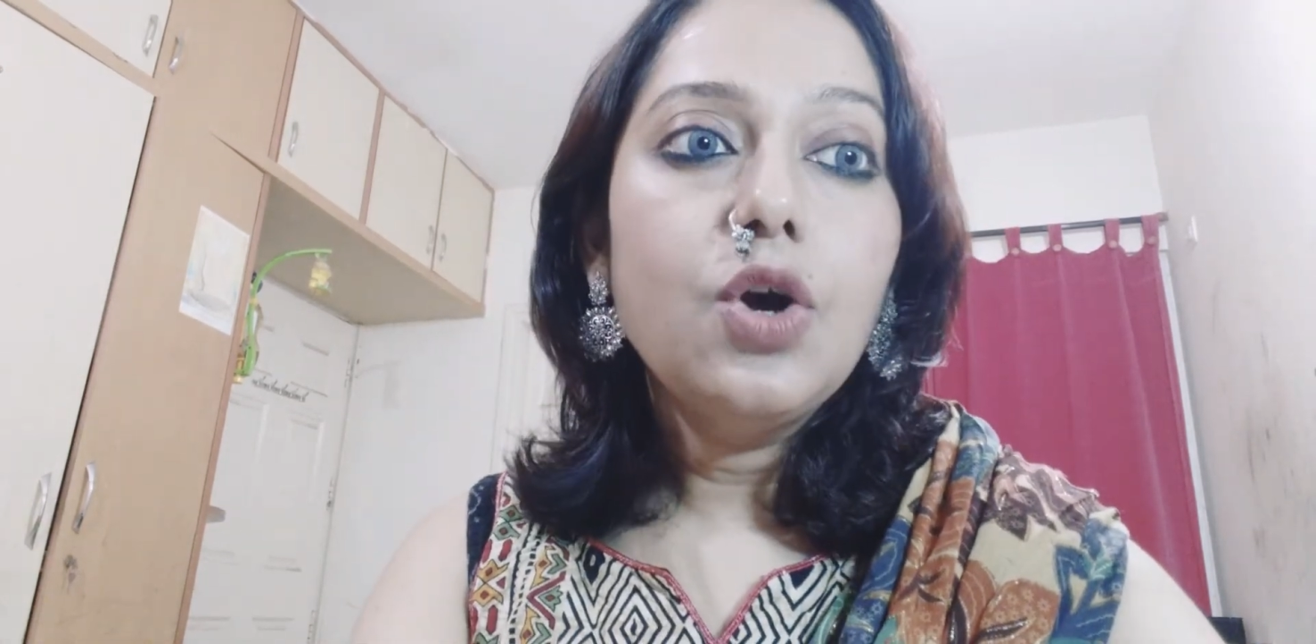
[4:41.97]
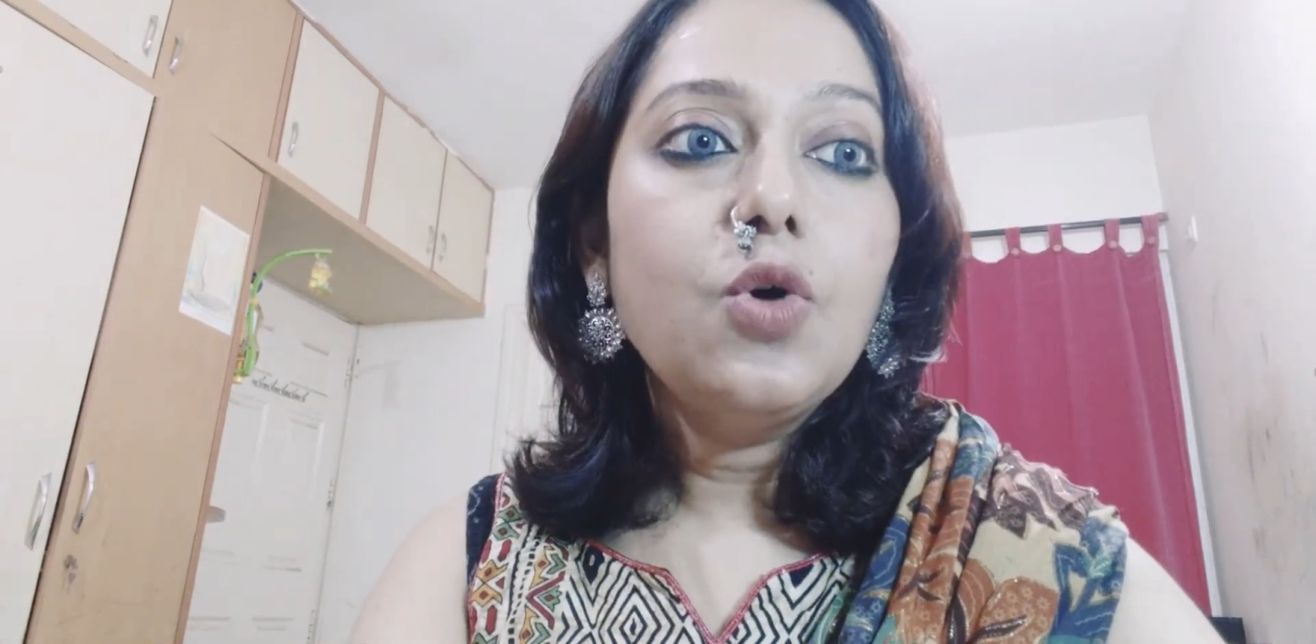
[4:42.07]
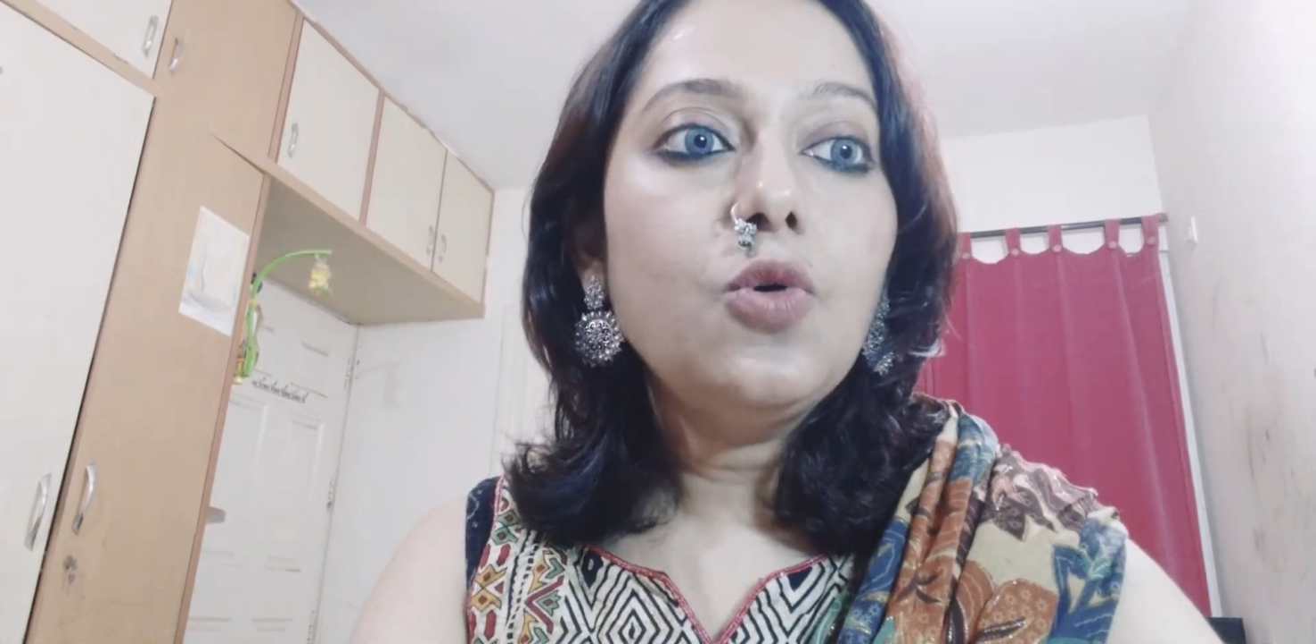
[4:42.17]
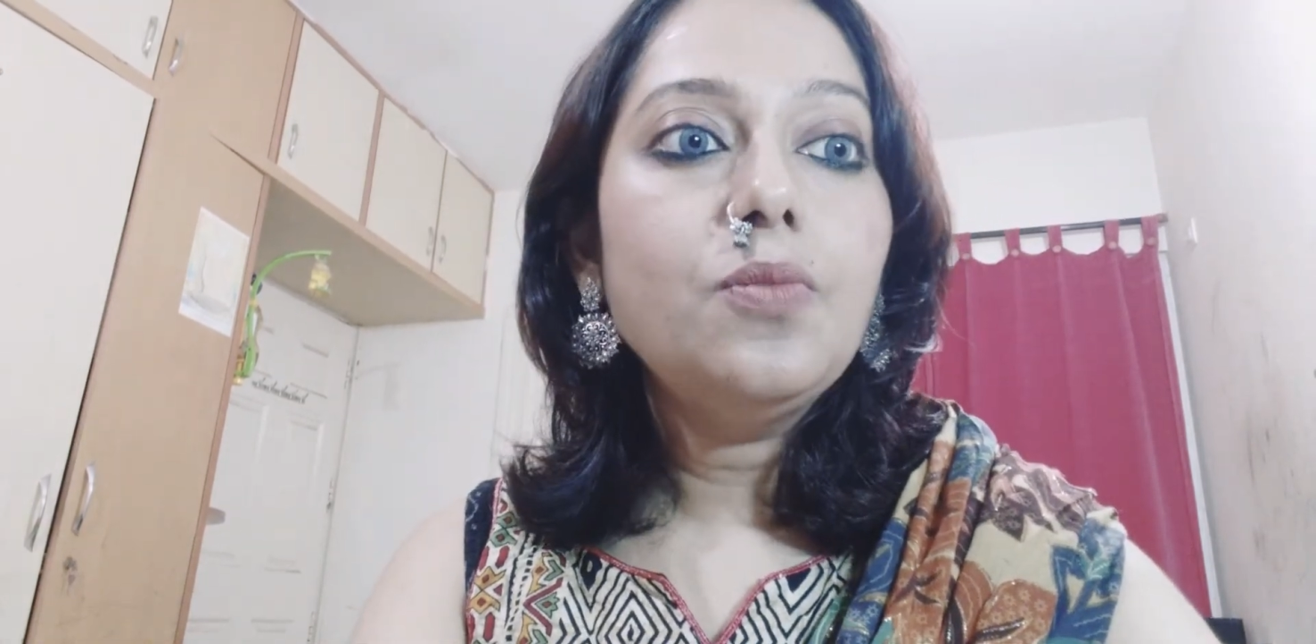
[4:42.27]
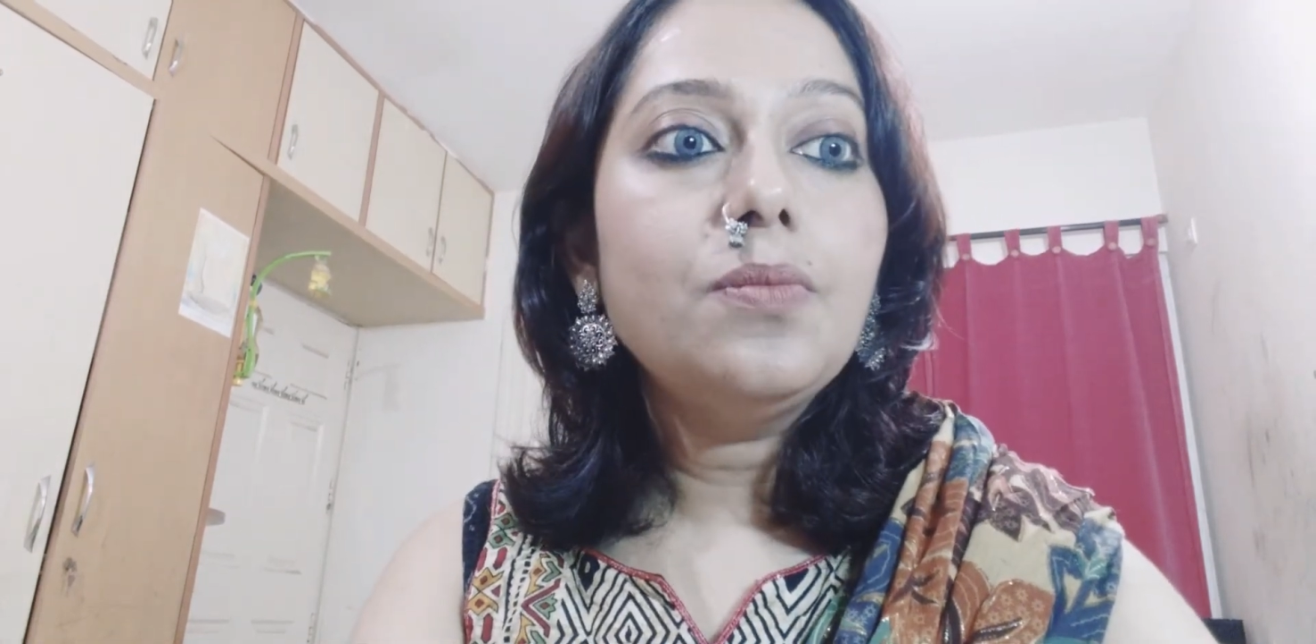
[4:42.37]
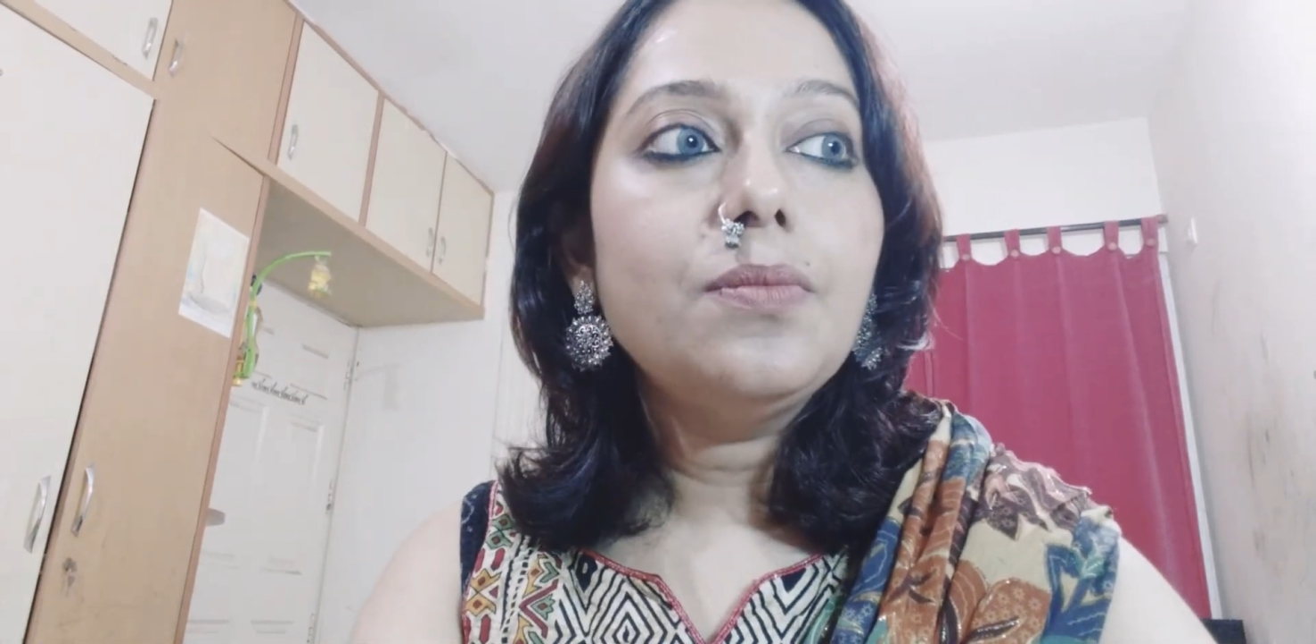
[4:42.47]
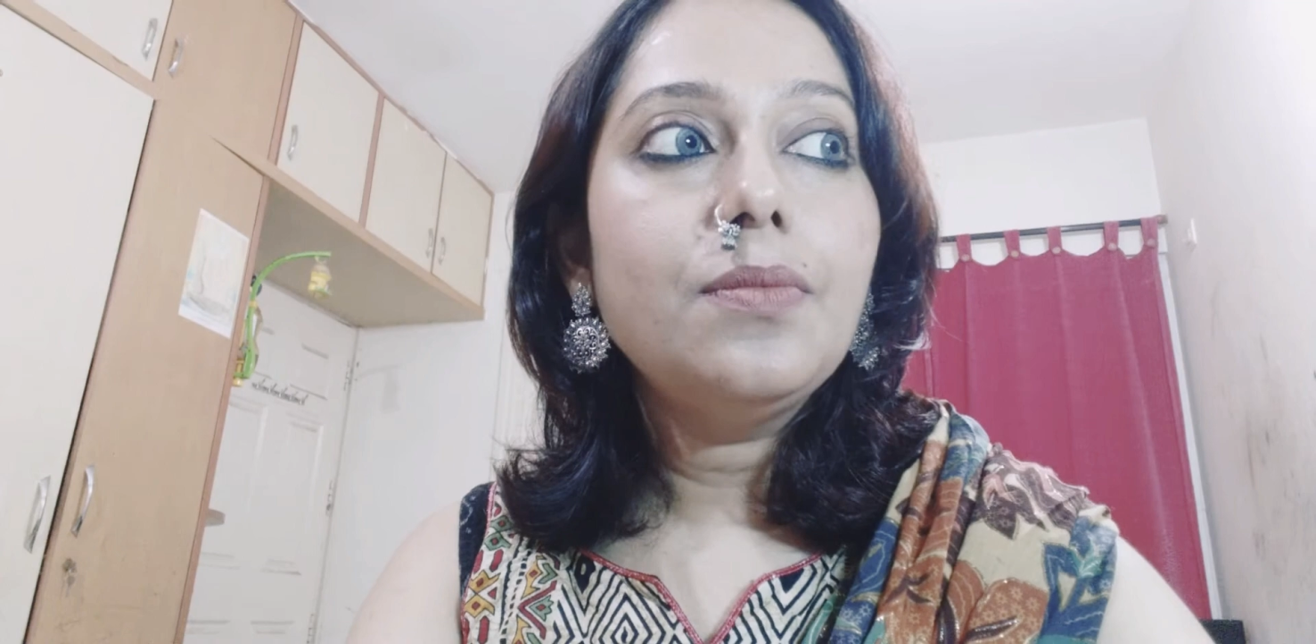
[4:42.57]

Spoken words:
whom,